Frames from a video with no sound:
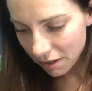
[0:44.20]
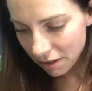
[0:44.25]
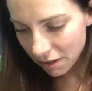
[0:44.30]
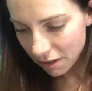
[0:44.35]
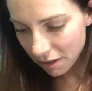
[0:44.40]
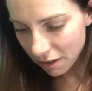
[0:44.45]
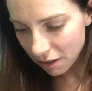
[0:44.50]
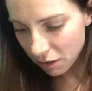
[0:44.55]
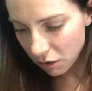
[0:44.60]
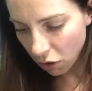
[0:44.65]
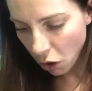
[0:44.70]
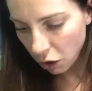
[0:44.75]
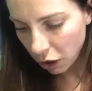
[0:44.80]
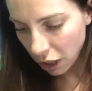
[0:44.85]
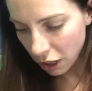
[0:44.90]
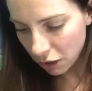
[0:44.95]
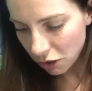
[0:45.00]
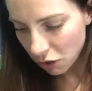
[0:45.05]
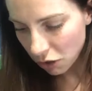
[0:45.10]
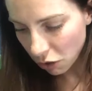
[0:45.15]

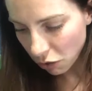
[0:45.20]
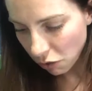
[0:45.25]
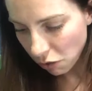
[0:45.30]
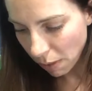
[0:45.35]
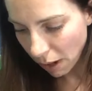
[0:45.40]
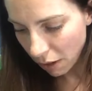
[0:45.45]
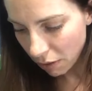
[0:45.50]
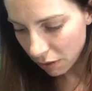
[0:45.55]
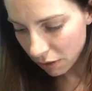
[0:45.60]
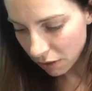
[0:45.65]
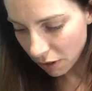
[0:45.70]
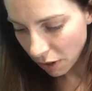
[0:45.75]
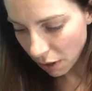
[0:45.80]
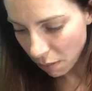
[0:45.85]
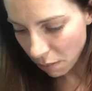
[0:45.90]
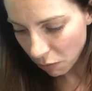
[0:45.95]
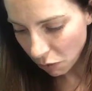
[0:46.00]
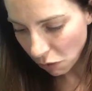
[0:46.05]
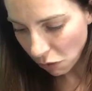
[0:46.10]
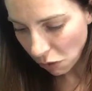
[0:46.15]
talking to about
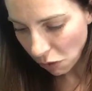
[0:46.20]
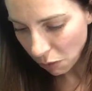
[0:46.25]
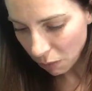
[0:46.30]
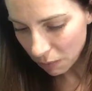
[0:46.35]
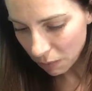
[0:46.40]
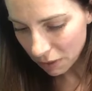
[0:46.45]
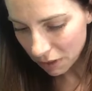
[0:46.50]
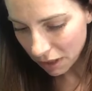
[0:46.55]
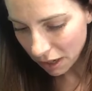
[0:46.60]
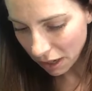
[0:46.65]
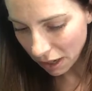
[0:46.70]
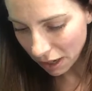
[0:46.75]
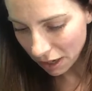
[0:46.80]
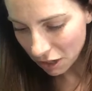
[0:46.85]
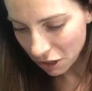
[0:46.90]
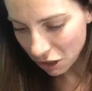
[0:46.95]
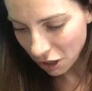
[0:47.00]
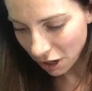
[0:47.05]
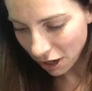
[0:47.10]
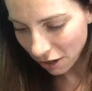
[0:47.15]
some groups that I
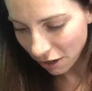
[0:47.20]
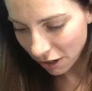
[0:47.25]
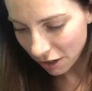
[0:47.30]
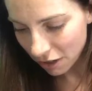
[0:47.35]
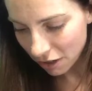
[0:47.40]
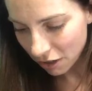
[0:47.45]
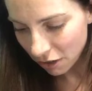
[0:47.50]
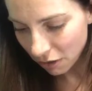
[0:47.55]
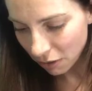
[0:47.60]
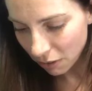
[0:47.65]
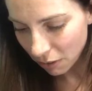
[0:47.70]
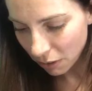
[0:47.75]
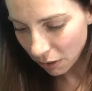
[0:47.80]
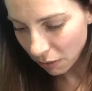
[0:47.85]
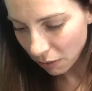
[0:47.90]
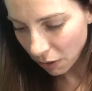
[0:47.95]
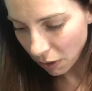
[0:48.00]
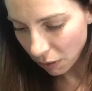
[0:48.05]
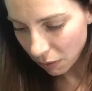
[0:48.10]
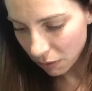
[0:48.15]
share into. Who
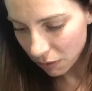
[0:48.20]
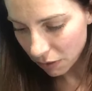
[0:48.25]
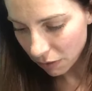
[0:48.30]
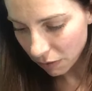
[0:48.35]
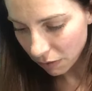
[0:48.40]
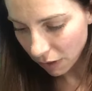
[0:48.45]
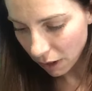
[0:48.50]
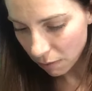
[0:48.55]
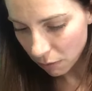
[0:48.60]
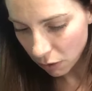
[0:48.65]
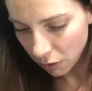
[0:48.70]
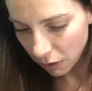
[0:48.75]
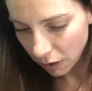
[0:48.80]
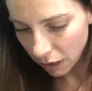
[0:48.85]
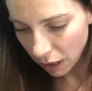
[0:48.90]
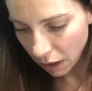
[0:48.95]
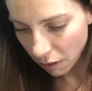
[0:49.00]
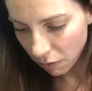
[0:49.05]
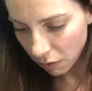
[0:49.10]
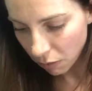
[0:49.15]
knows if I'm doing
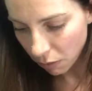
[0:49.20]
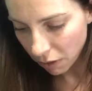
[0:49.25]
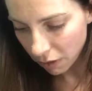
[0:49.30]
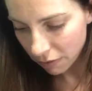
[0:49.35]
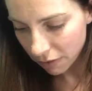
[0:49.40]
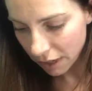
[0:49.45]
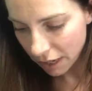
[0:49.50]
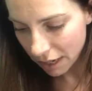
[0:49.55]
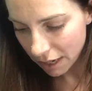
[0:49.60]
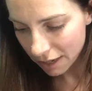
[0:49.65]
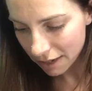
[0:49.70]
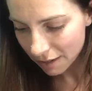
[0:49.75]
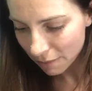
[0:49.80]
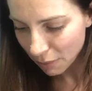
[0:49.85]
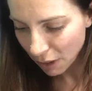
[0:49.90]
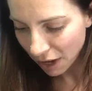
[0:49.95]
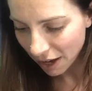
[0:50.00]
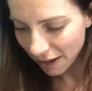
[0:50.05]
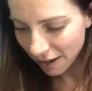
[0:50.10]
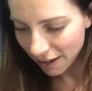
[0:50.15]
that with one of these,
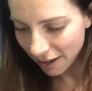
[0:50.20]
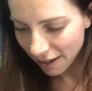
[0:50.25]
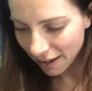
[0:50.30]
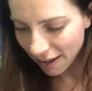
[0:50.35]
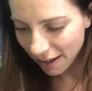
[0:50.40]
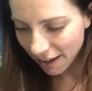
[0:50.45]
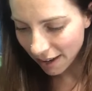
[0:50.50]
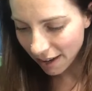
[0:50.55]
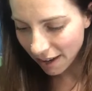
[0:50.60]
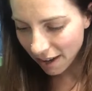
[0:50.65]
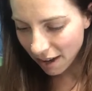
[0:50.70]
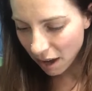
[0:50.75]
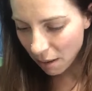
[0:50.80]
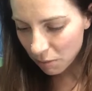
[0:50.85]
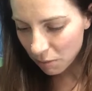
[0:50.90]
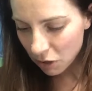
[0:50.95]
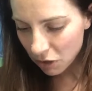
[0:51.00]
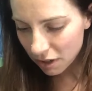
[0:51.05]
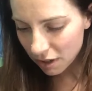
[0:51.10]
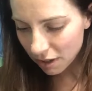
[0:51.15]
but I'm
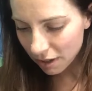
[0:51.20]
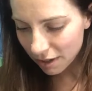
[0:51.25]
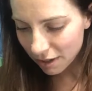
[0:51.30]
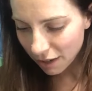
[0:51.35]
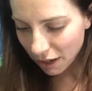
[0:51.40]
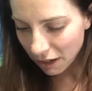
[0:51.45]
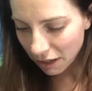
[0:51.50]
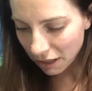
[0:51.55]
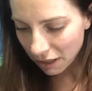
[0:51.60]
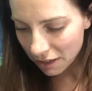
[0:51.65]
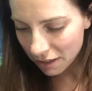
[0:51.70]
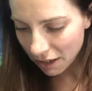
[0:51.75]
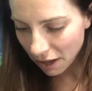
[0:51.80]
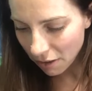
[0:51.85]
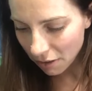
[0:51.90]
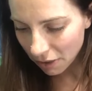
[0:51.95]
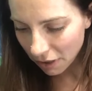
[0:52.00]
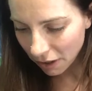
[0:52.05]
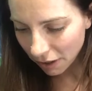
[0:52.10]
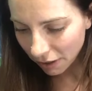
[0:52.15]
just sending this
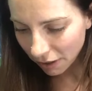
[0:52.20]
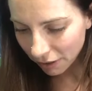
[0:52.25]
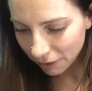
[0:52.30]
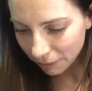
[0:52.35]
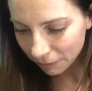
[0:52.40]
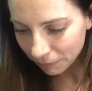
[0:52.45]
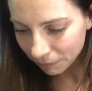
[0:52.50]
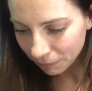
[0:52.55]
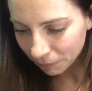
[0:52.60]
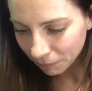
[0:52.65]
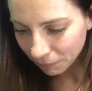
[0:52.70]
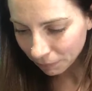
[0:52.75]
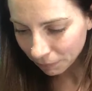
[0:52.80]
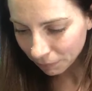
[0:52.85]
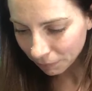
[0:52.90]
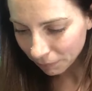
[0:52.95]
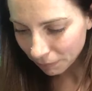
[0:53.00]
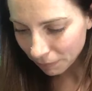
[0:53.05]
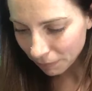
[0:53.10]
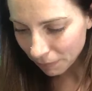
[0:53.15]
out there.
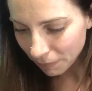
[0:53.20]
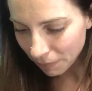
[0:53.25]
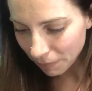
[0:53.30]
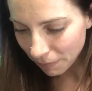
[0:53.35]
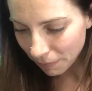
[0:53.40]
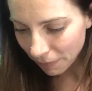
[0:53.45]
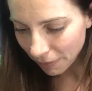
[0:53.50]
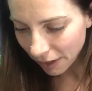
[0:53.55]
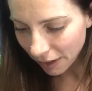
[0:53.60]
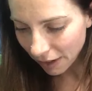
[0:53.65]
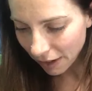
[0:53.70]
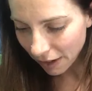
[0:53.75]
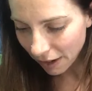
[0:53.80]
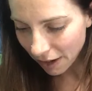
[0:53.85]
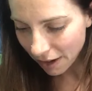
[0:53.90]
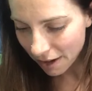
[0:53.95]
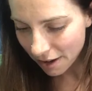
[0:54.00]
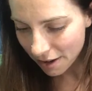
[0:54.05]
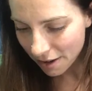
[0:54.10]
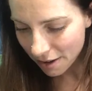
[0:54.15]

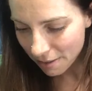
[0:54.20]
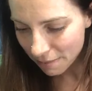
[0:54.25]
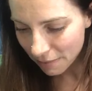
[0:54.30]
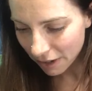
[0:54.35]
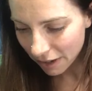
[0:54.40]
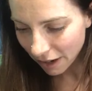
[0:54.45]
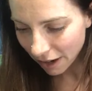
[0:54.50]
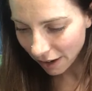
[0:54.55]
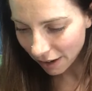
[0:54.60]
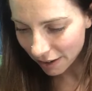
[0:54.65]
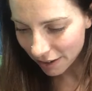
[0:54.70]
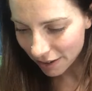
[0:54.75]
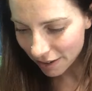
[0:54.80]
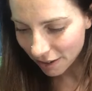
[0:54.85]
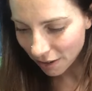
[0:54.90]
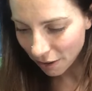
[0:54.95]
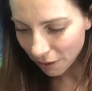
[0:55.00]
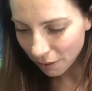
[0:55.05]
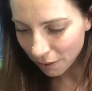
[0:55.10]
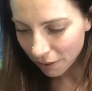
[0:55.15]

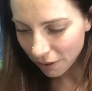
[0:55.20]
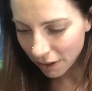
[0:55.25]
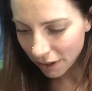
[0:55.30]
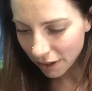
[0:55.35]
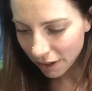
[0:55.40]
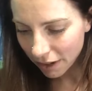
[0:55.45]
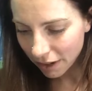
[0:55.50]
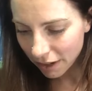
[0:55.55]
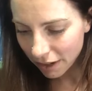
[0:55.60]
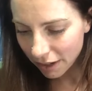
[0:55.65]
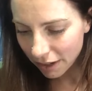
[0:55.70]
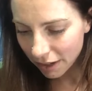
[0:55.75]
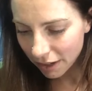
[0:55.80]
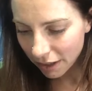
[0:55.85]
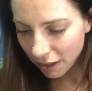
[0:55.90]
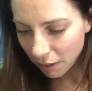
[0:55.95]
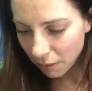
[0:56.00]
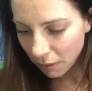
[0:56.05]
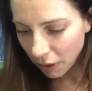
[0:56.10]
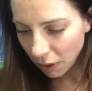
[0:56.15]
So
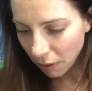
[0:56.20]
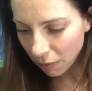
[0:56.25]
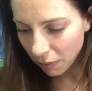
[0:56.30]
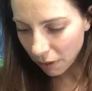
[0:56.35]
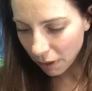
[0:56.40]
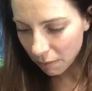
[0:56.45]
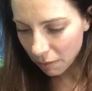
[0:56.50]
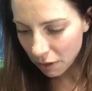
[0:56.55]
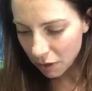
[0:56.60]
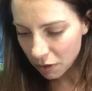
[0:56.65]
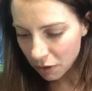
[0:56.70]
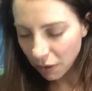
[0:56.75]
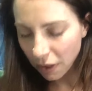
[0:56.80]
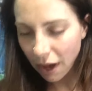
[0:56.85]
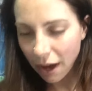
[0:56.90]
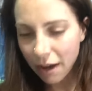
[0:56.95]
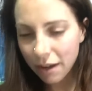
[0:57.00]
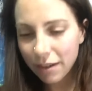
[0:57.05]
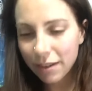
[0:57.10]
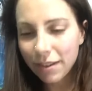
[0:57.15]
there we go. I'm going to do
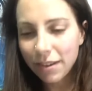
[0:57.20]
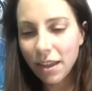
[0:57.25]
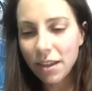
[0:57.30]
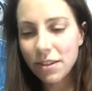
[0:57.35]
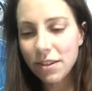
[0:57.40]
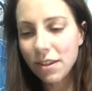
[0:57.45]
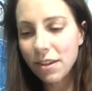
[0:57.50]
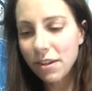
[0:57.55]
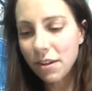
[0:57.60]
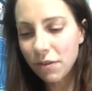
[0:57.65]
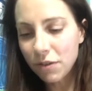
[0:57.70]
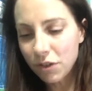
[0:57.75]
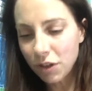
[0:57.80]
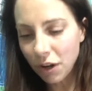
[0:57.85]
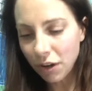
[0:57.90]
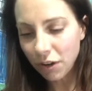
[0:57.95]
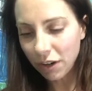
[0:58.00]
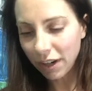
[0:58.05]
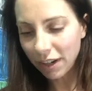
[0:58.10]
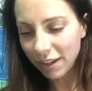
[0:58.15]
that. That's enough
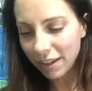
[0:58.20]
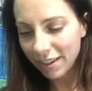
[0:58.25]
sharing.